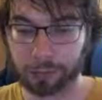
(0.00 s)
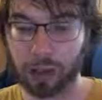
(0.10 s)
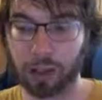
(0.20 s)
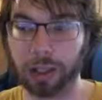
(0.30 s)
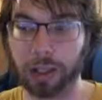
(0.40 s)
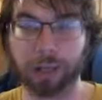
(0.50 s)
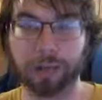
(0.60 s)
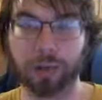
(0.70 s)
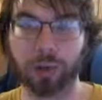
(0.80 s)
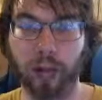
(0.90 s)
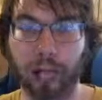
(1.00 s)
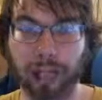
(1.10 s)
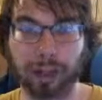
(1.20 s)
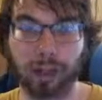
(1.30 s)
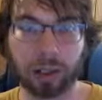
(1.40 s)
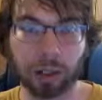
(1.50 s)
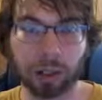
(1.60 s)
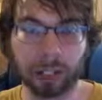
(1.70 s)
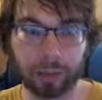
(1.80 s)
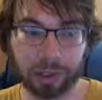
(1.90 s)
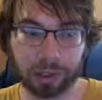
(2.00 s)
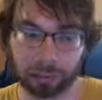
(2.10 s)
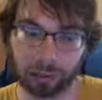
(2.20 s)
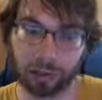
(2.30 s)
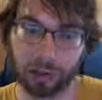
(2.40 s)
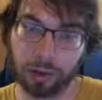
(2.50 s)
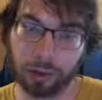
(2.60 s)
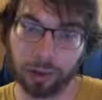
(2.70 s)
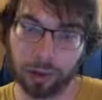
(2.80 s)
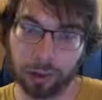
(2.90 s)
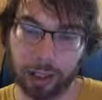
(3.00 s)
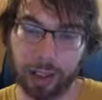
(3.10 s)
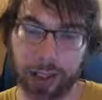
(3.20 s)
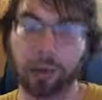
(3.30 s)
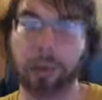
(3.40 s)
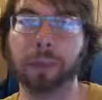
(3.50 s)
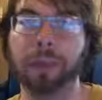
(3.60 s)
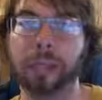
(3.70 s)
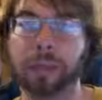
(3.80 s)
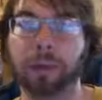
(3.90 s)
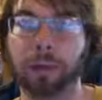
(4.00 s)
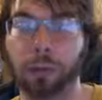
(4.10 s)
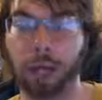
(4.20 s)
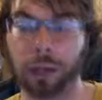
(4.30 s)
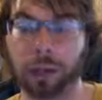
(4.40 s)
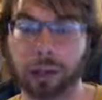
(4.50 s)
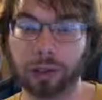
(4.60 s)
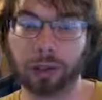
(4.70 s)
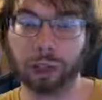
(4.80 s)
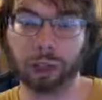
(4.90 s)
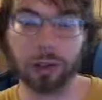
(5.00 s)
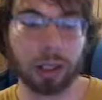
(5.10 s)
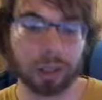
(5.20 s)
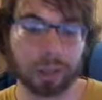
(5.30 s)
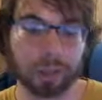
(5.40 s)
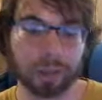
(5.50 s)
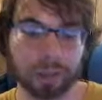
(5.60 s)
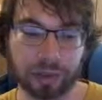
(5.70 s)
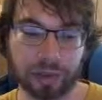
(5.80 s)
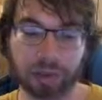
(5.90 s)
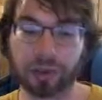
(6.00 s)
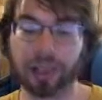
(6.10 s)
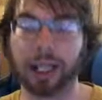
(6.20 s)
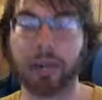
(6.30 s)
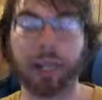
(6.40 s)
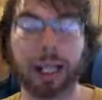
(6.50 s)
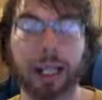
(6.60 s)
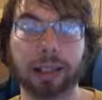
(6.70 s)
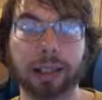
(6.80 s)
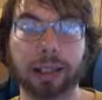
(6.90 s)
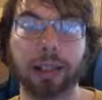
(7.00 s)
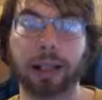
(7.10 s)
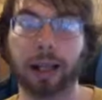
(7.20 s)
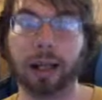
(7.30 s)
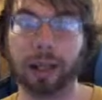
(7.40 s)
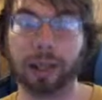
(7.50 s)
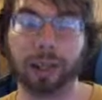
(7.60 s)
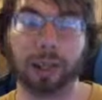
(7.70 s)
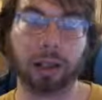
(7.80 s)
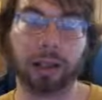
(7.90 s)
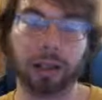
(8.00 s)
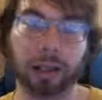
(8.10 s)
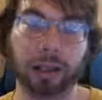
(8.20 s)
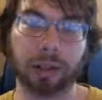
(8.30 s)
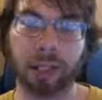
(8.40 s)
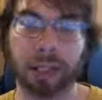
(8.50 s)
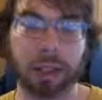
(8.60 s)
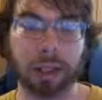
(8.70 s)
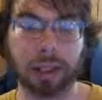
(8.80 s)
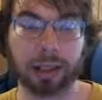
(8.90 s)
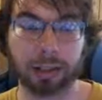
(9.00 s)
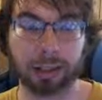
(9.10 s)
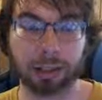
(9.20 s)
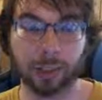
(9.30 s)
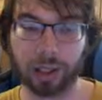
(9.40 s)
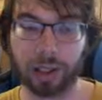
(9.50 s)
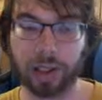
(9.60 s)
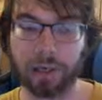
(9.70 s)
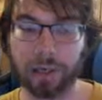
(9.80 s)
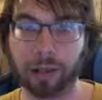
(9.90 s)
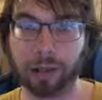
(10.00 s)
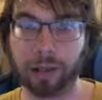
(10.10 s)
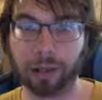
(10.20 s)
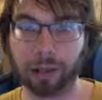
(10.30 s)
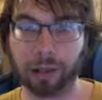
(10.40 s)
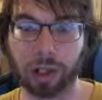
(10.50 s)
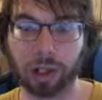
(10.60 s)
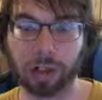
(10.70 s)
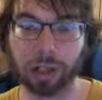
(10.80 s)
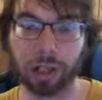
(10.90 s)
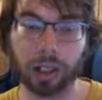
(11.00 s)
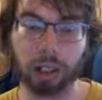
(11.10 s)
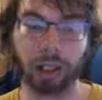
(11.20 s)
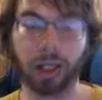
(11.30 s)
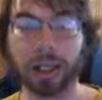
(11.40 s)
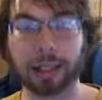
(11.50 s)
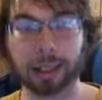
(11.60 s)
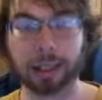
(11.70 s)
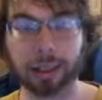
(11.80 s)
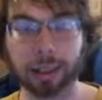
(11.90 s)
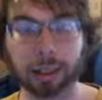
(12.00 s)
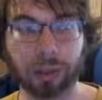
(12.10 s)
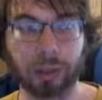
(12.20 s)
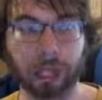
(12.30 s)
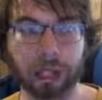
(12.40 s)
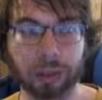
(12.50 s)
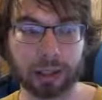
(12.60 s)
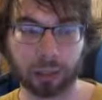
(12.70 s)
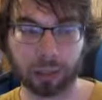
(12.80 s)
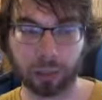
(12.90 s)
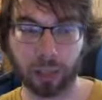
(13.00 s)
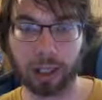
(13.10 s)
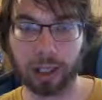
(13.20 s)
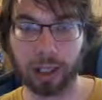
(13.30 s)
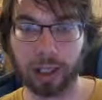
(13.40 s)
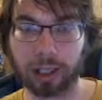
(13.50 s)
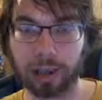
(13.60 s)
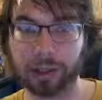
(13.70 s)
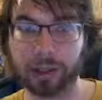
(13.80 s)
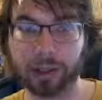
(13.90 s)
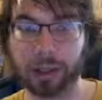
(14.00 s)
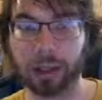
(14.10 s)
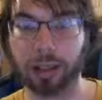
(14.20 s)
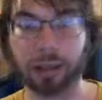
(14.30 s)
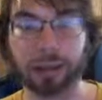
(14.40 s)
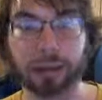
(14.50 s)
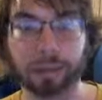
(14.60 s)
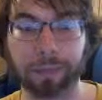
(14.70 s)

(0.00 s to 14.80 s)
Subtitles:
lot of dragon archetypes, and they were updated for modern Yu-Gi-Oh! So Cyber Dragons got all of it was like a deck list with all of their modern cards. Odd Eyes Pendulum Dragon, as well as the